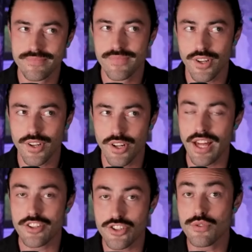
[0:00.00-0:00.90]
a lot of
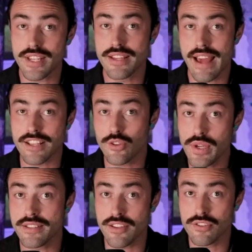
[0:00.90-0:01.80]
juice in that
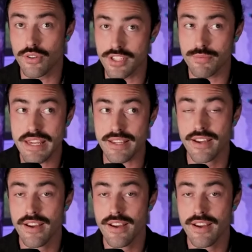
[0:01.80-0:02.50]
squeeze so to speak